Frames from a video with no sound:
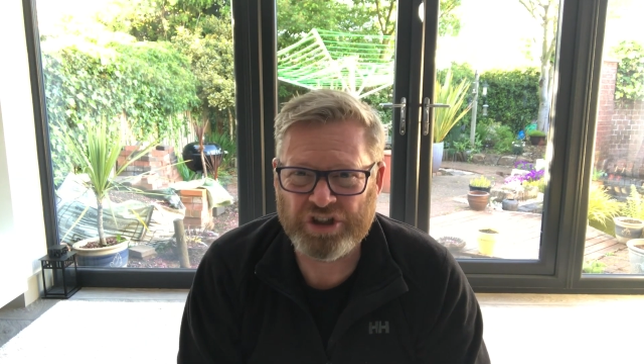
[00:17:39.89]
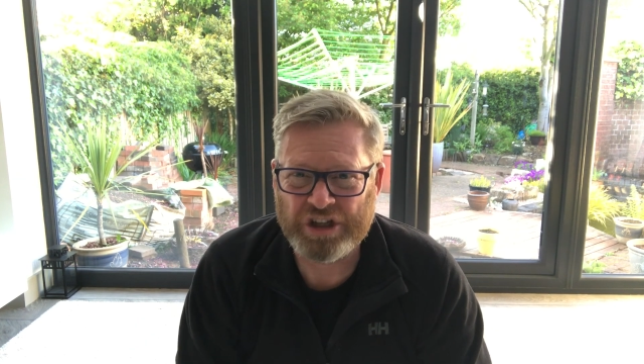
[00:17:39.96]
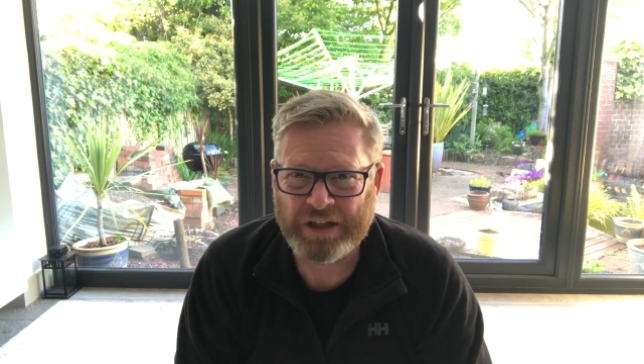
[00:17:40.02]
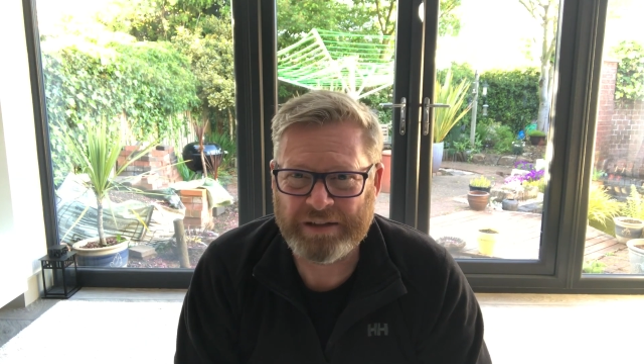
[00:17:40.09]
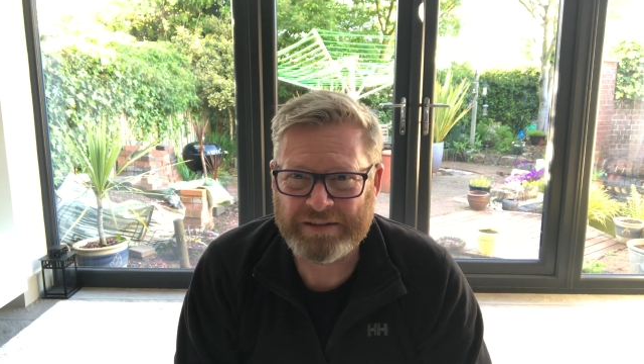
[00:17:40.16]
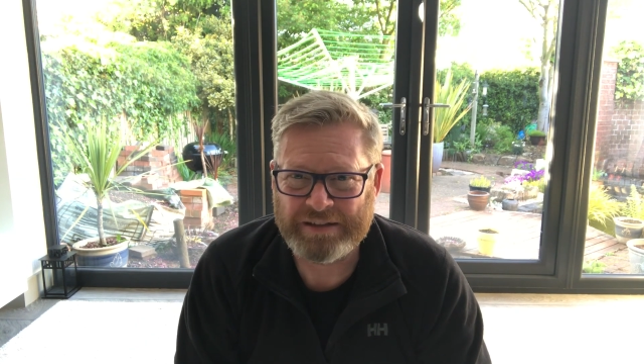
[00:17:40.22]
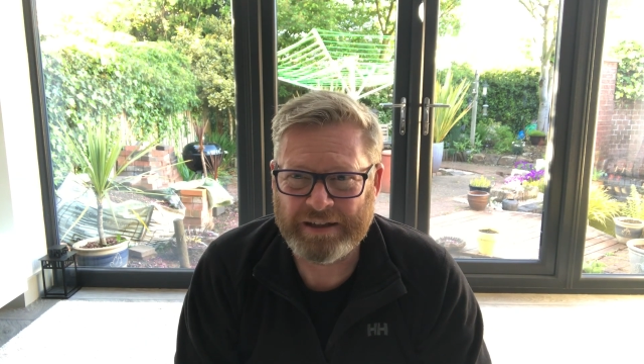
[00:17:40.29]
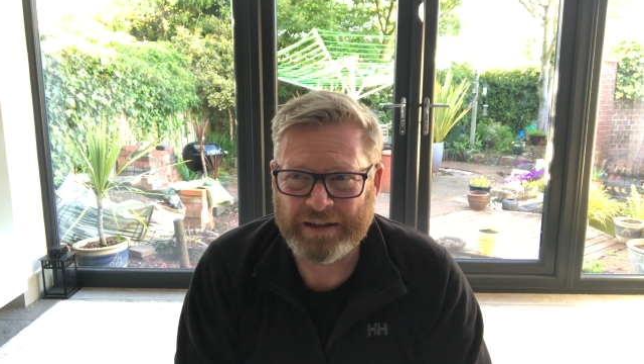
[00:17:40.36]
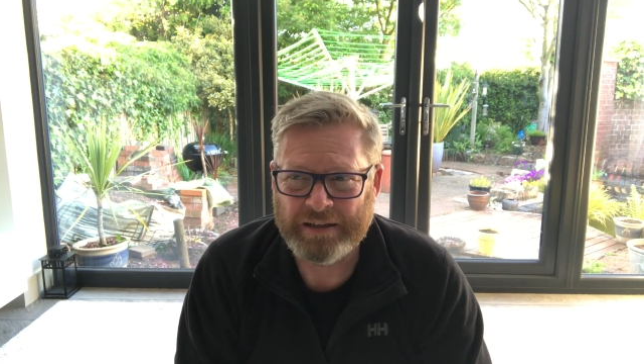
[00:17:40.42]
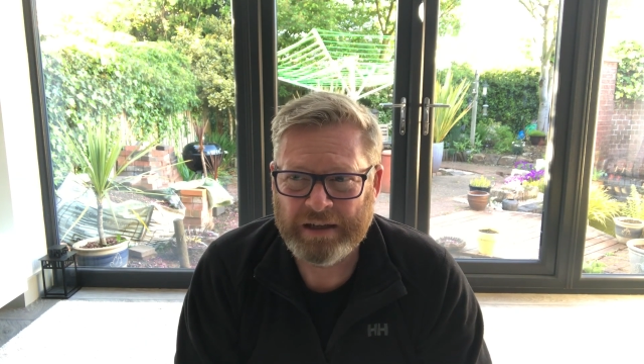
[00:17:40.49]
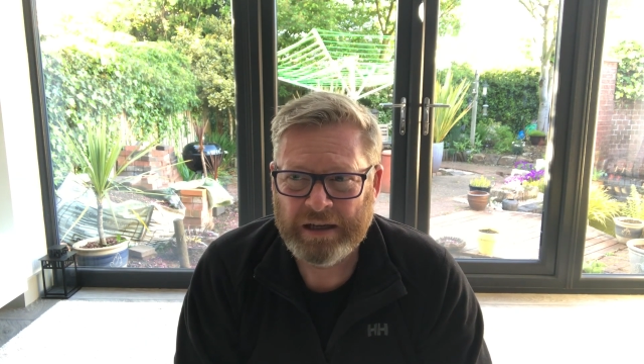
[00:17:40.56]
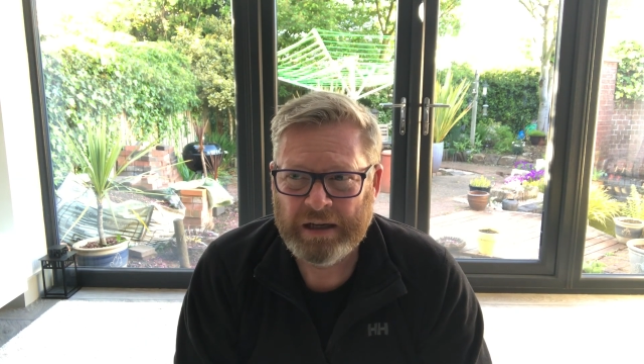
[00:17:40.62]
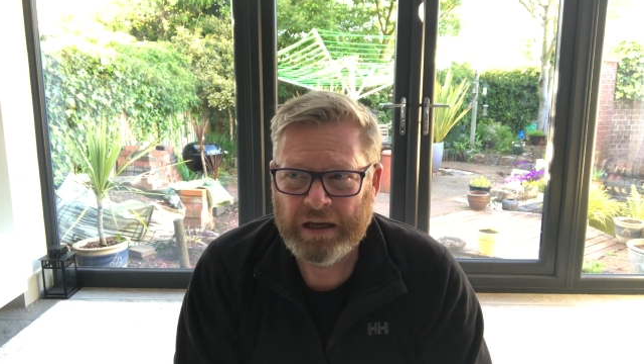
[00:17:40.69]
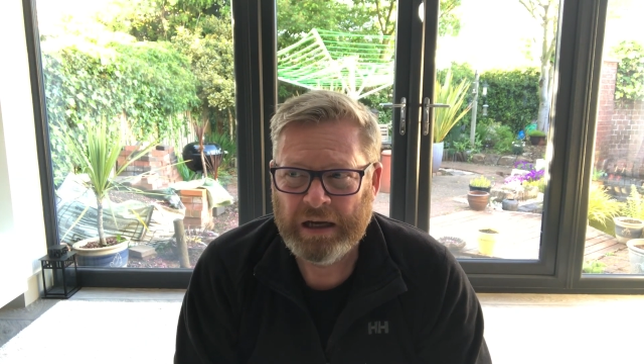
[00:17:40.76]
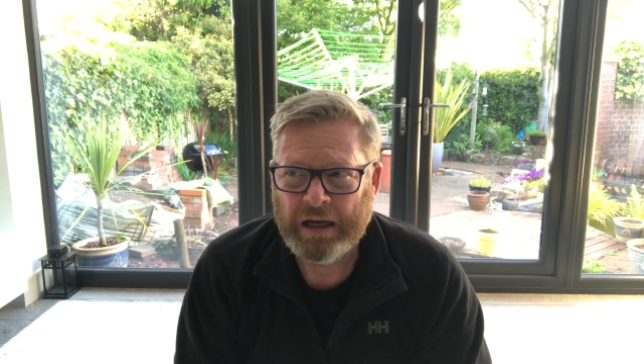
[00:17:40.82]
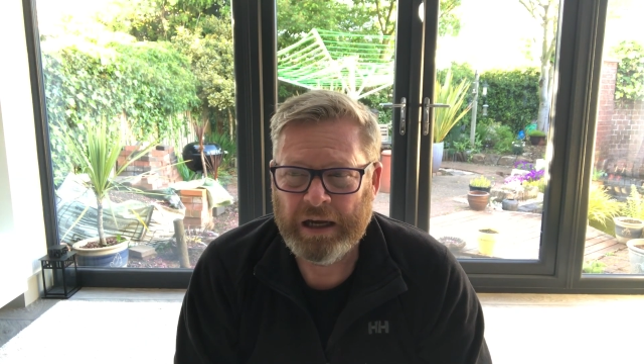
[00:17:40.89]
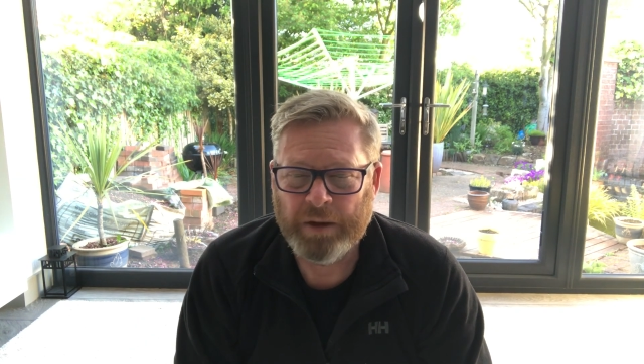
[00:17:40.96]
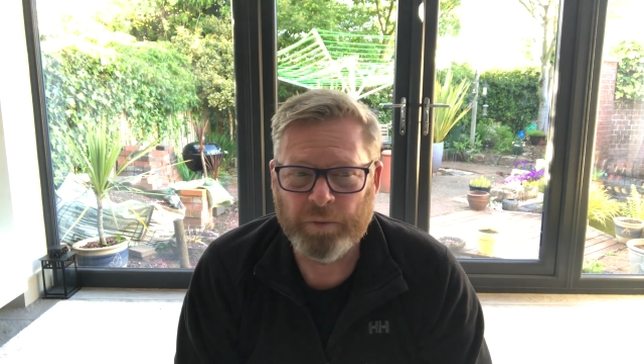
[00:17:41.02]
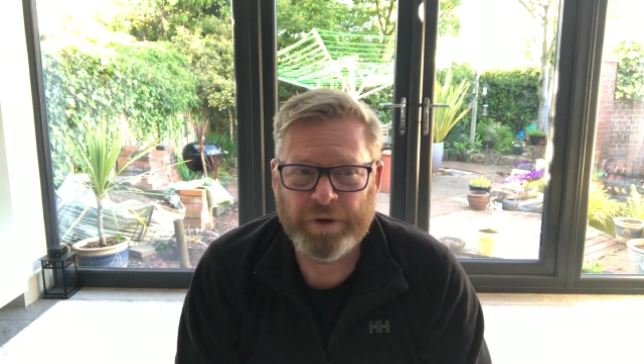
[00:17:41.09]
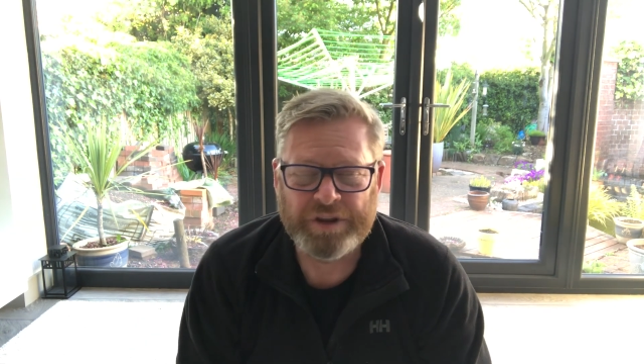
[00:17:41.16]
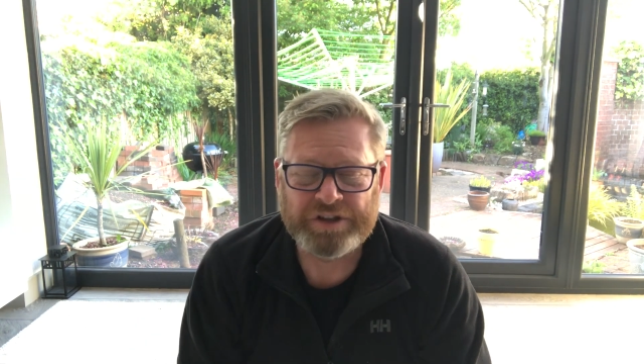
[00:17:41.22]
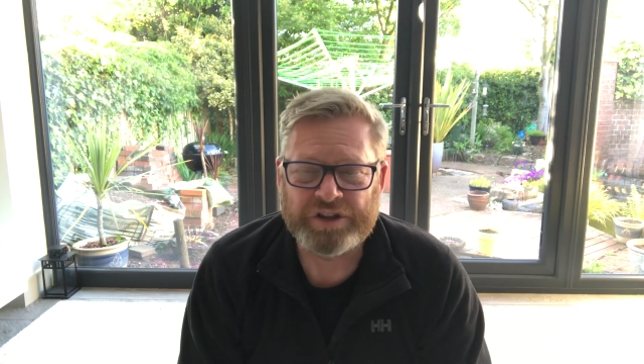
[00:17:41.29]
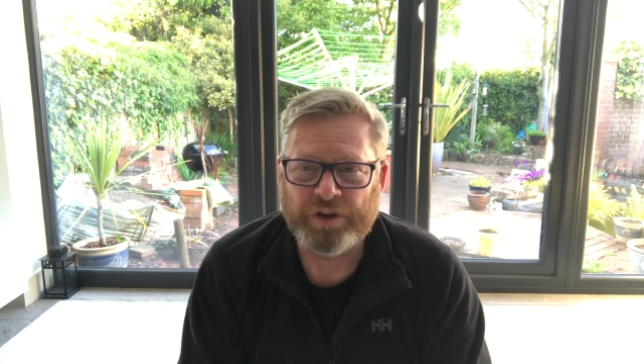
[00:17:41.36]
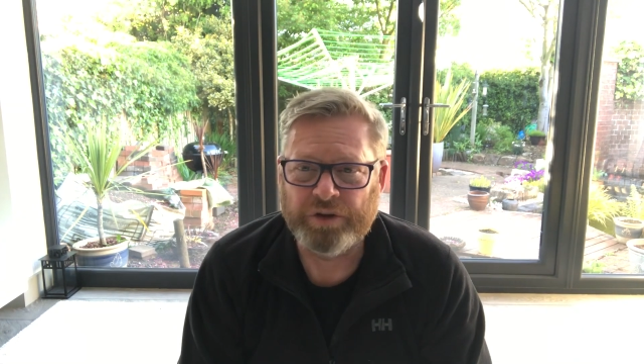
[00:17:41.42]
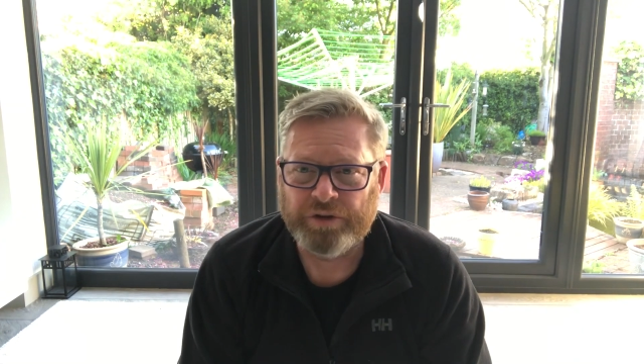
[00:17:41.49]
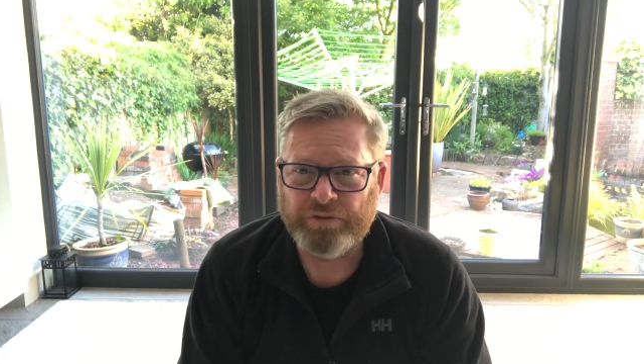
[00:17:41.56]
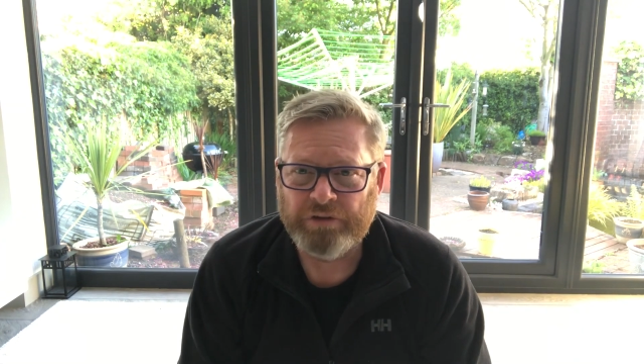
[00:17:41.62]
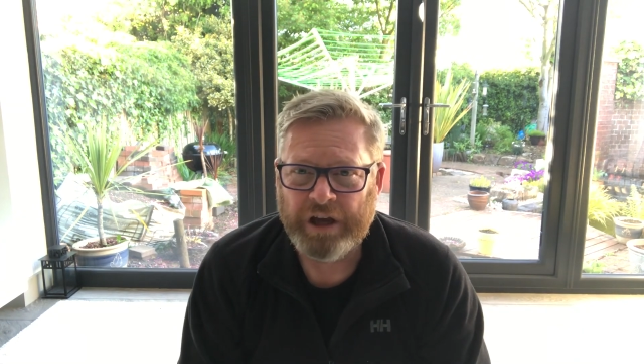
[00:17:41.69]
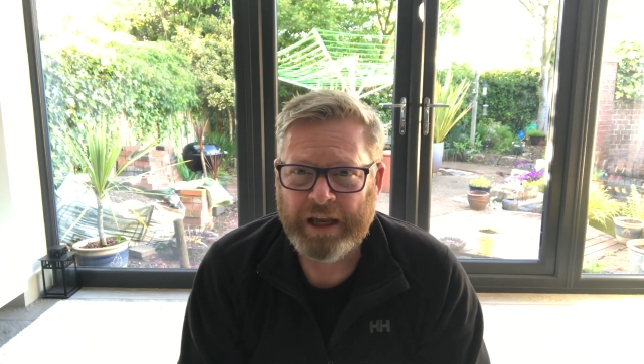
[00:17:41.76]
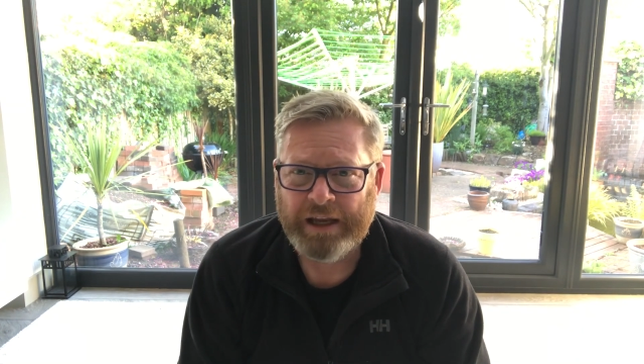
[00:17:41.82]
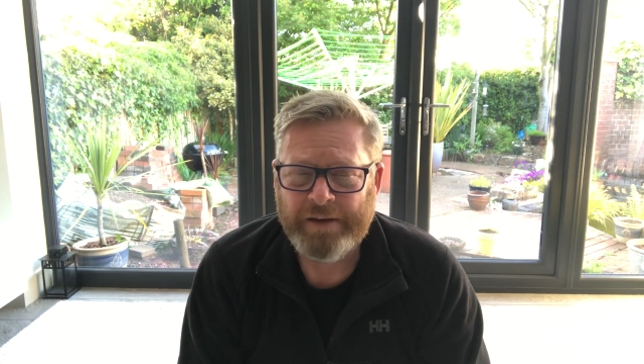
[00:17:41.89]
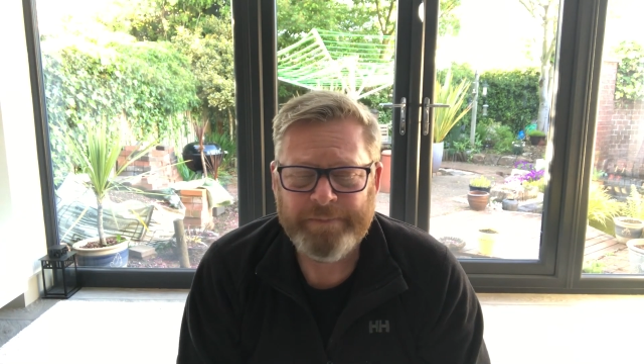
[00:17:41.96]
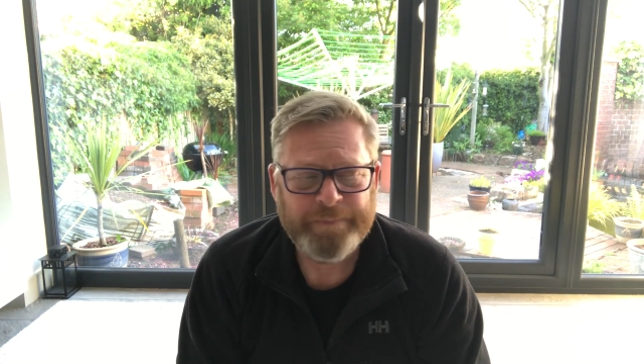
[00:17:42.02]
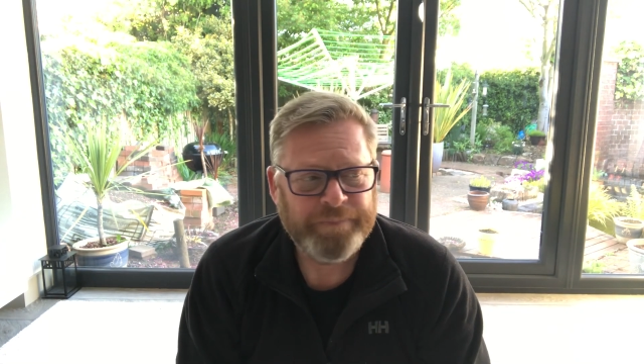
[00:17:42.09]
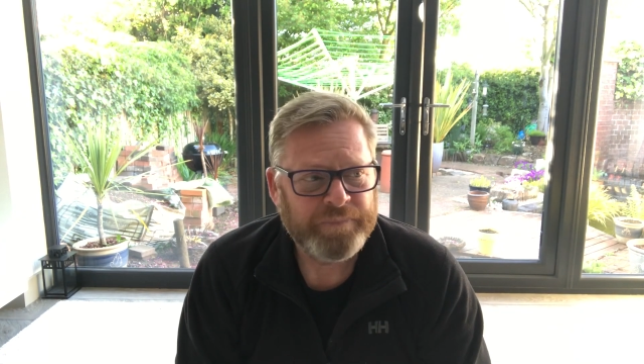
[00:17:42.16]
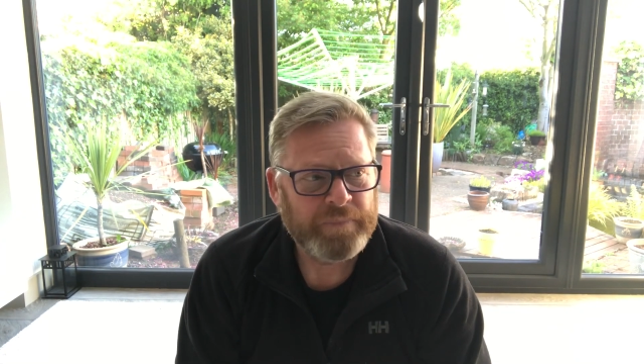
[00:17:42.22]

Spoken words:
shelter. It withstood the rain.